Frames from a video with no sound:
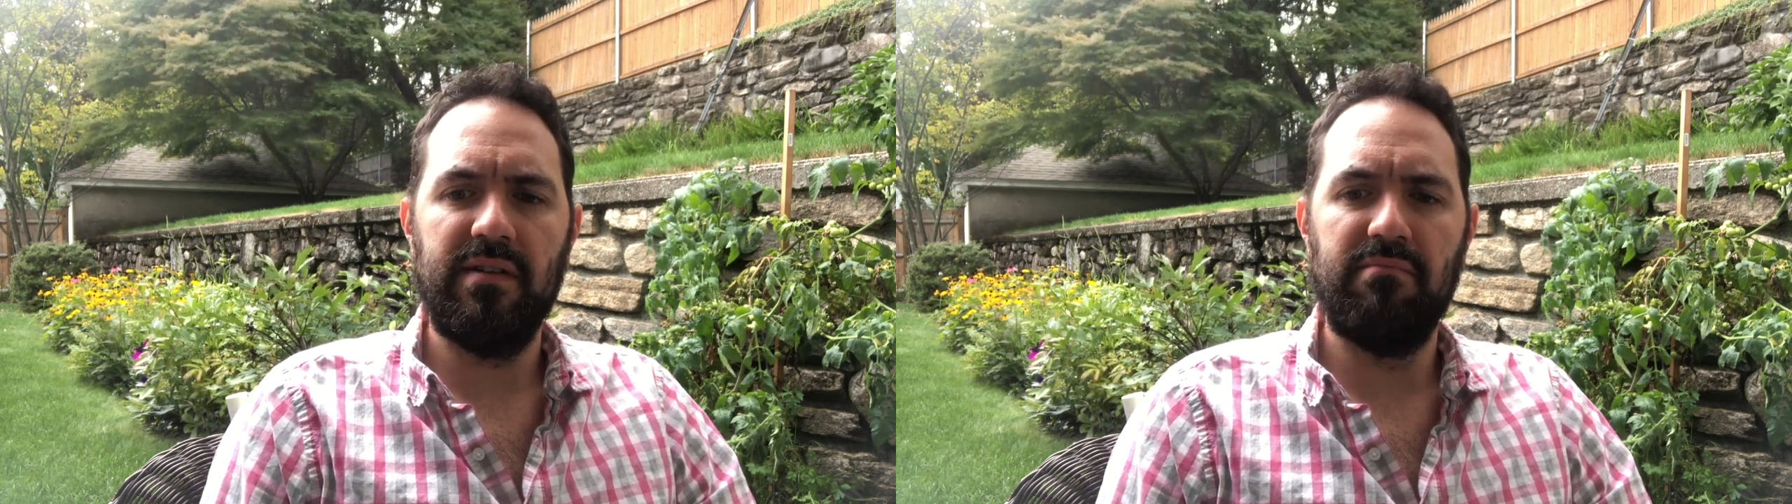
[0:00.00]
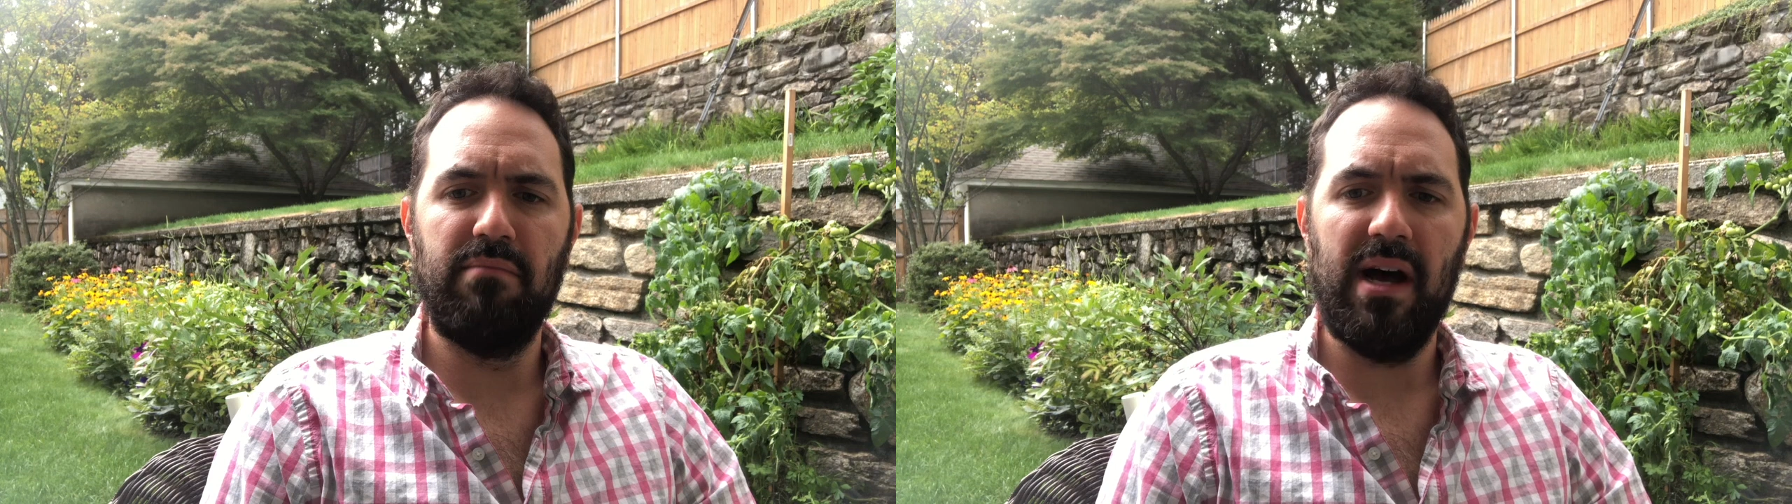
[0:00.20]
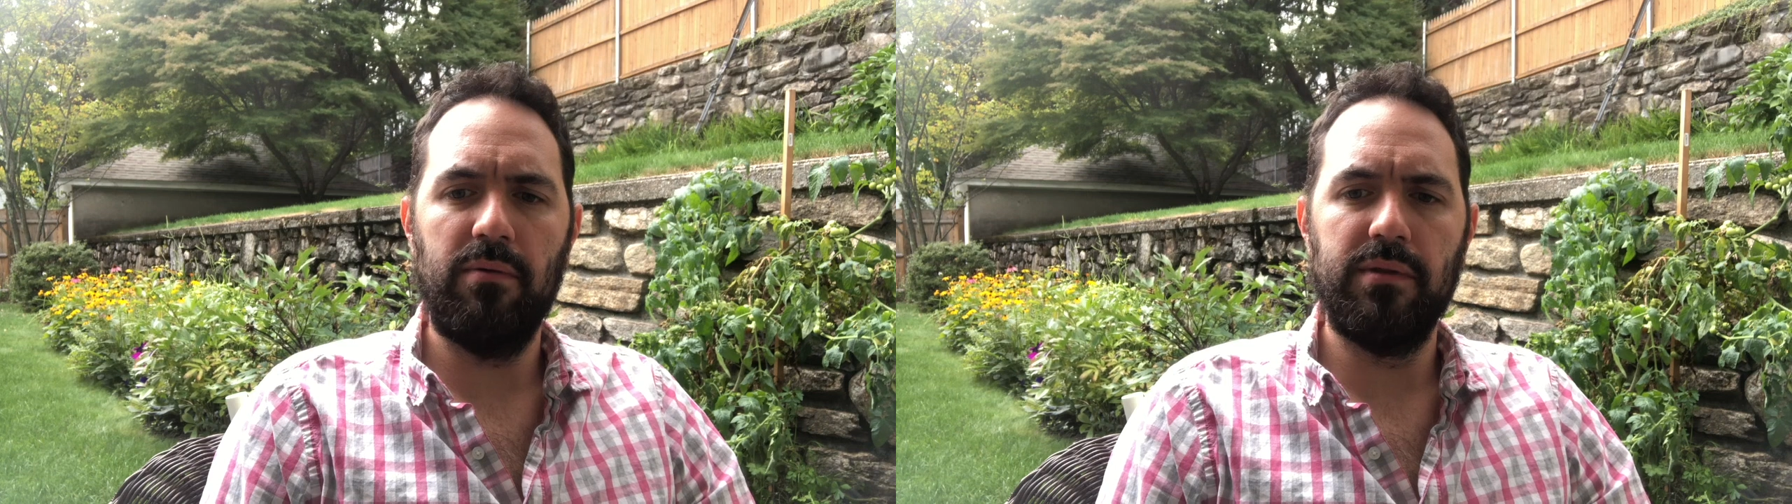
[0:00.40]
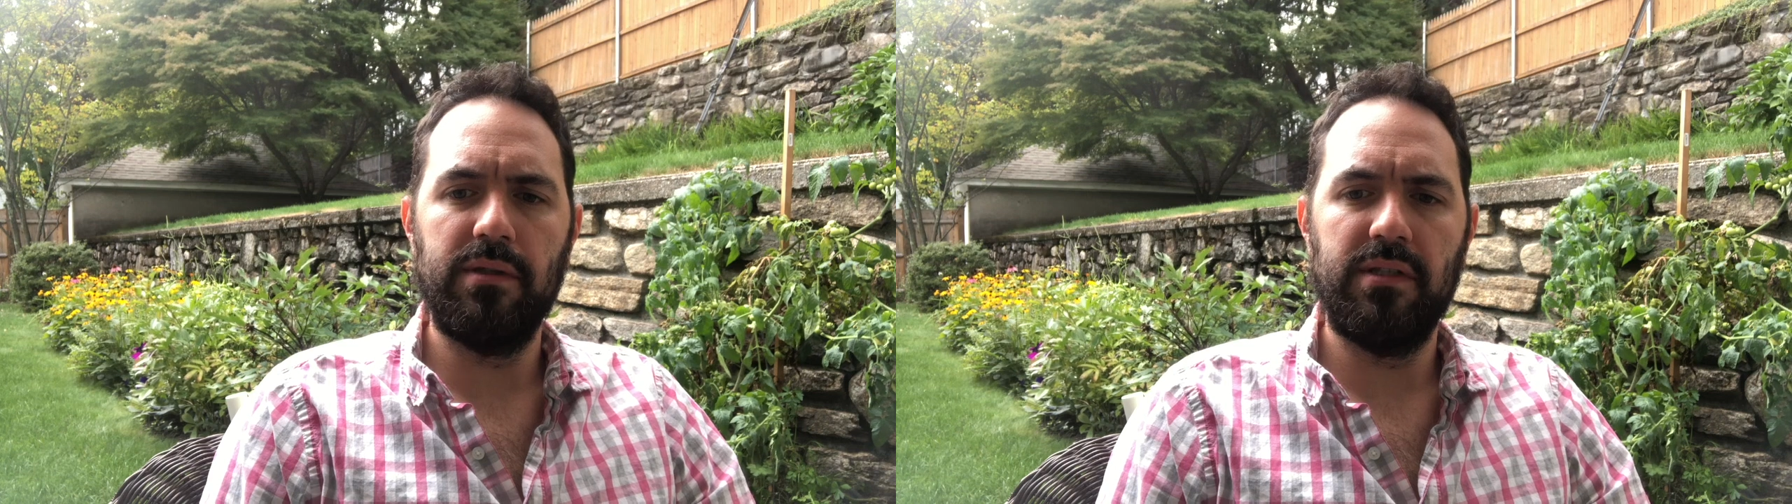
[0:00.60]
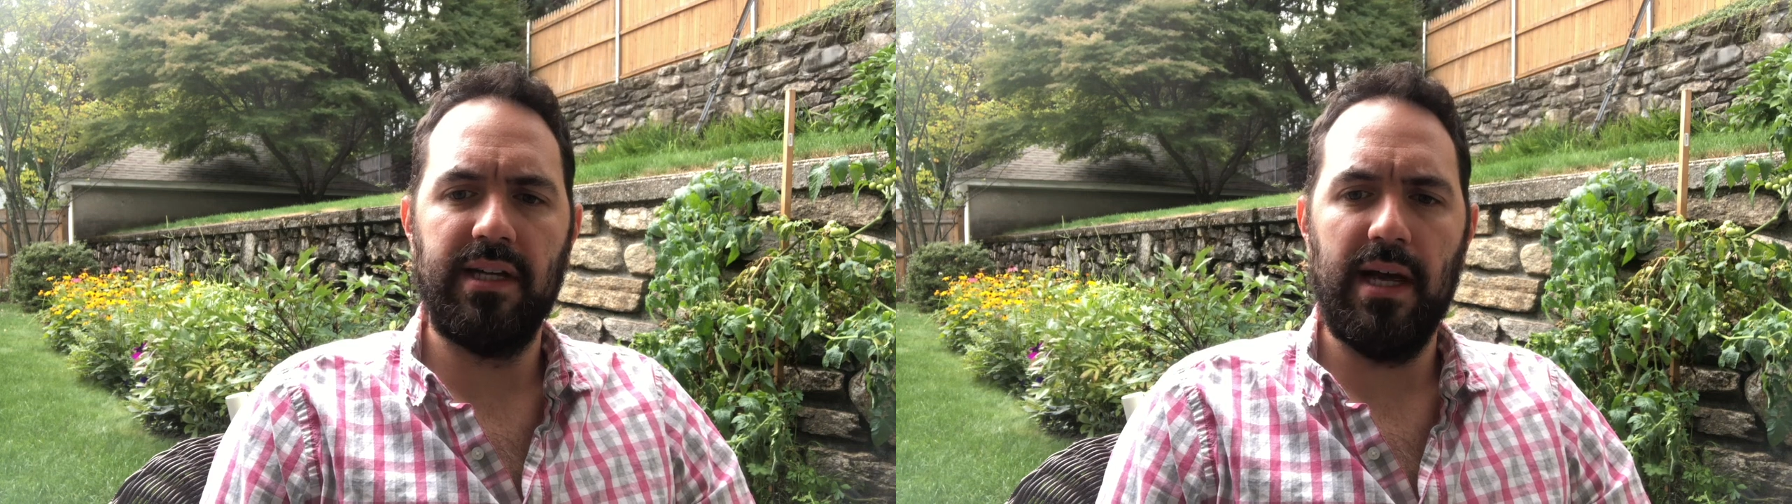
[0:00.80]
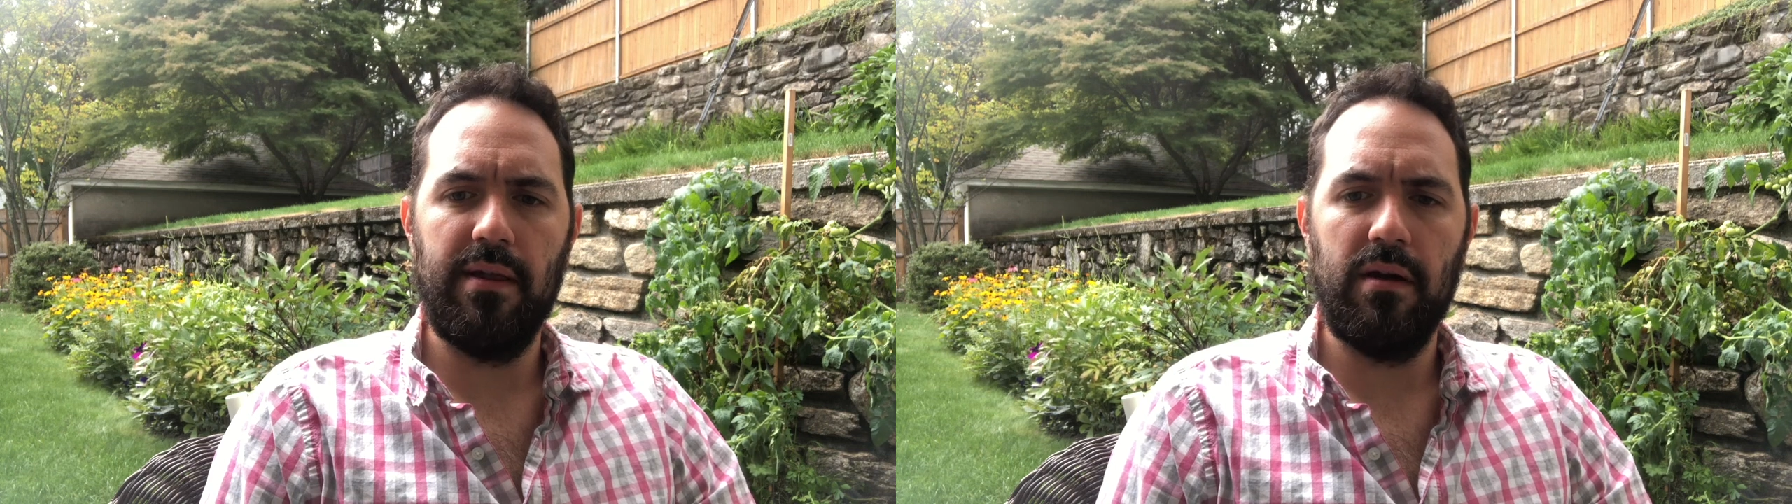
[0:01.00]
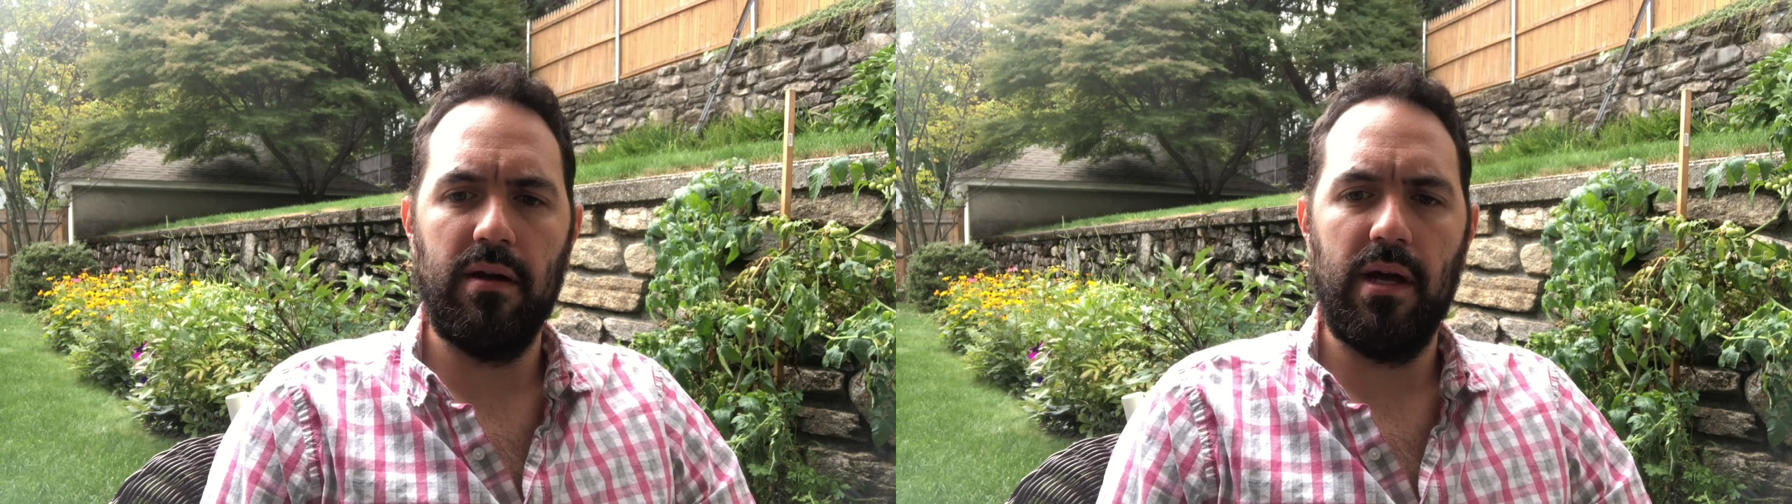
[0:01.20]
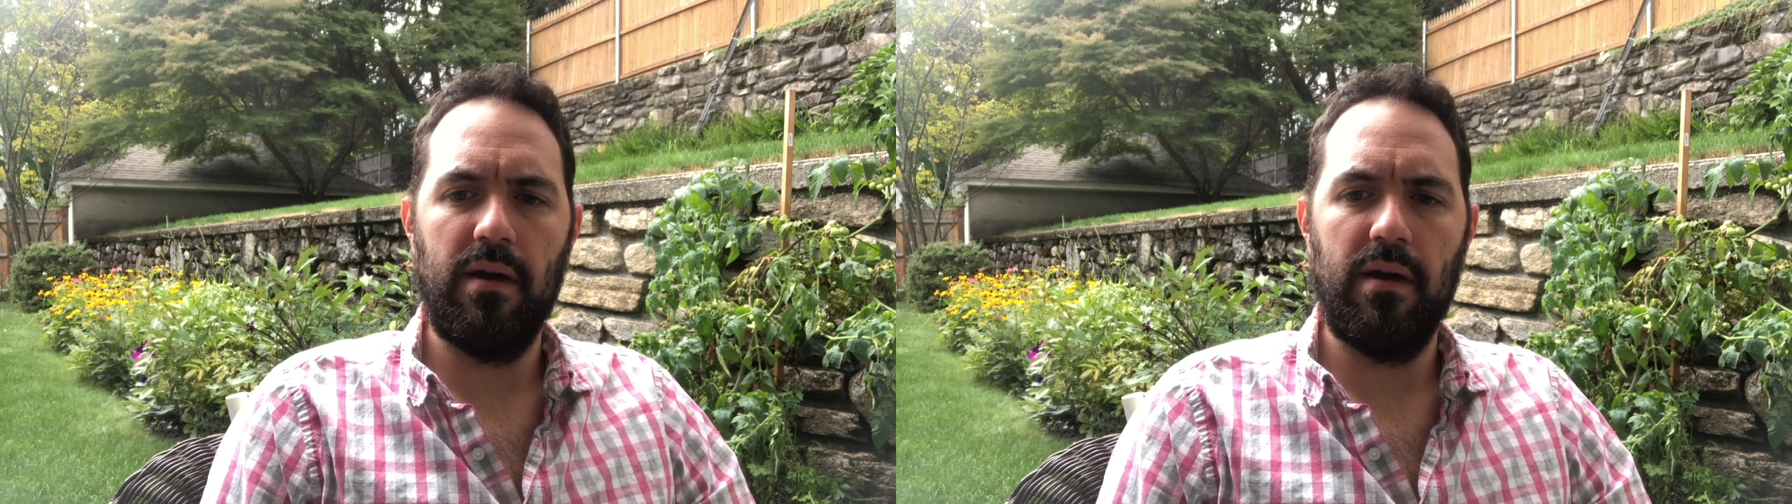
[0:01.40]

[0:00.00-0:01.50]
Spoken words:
of bound together